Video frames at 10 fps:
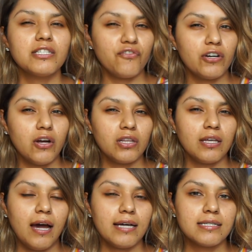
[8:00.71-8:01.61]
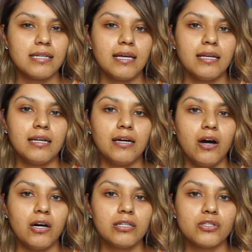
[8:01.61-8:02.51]
different on the eyes than
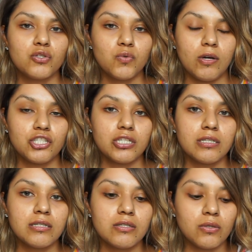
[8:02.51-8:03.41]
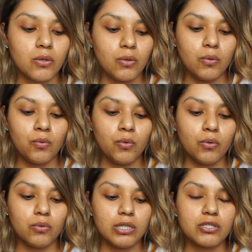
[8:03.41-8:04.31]
on swatches. So
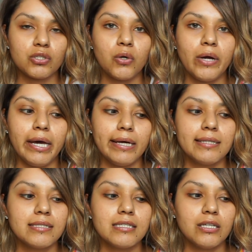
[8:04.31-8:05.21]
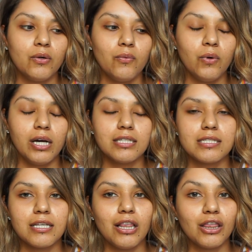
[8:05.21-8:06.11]
let's go ahead and see
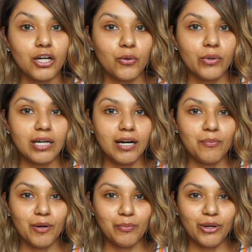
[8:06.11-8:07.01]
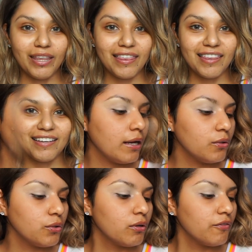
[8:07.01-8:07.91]
what look we come up with. I
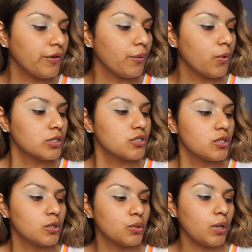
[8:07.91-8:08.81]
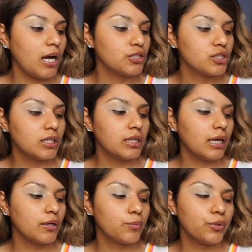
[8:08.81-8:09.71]
don't know if I want to actually
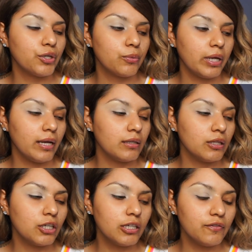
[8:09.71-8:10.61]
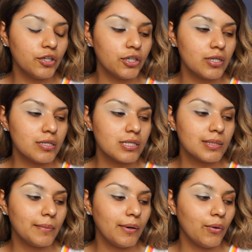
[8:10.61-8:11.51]
like recreate a look of
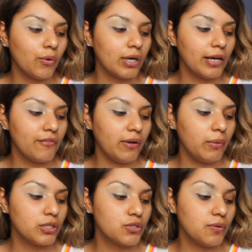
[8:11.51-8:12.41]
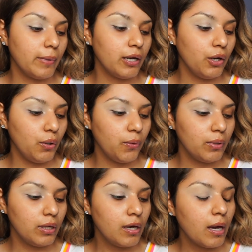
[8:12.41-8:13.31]
hers or if I want to do my own,